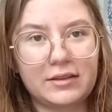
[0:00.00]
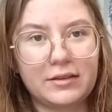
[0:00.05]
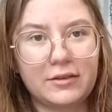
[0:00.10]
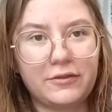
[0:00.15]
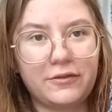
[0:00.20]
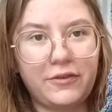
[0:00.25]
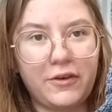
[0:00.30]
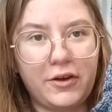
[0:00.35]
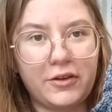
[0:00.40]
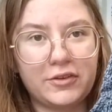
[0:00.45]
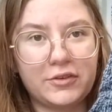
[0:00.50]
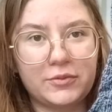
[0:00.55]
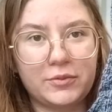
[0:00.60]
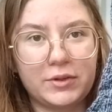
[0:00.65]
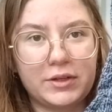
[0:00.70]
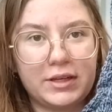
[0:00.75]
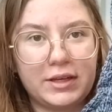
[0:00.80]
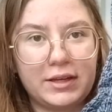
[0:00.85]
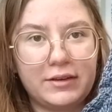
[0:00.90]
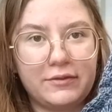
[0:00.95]
the first
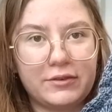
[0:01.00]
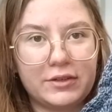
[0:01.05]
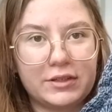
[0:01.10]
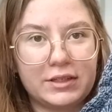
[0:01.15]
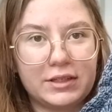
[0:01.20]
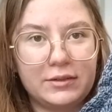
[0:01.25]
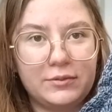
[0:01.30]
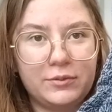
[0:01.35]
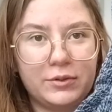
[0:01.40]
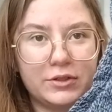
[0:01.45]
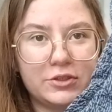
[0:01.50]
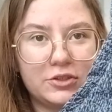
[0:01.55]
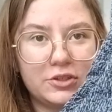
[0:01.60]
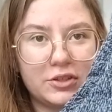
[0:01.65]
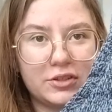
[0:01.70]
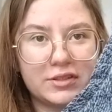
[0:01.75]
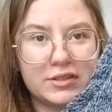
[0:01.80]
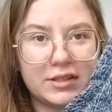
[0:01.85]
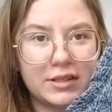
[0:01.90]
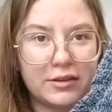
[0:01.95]
one I ever did, which
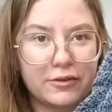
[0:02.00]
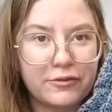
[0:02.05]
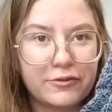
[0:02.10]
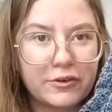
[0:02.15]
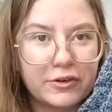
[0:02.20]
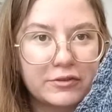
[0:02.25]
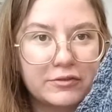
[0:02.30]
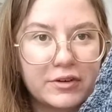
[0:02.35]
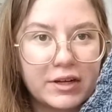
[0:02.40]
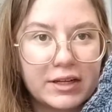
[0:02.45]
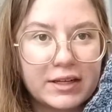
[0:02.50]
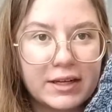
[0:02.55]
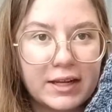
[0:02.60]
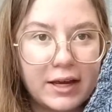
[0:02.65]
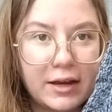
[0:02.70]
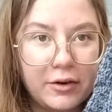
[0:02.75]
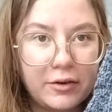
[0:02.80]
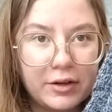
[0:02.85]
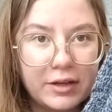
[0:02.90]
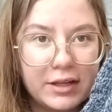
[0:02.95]
is in the front right
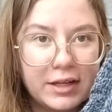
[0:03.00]
now,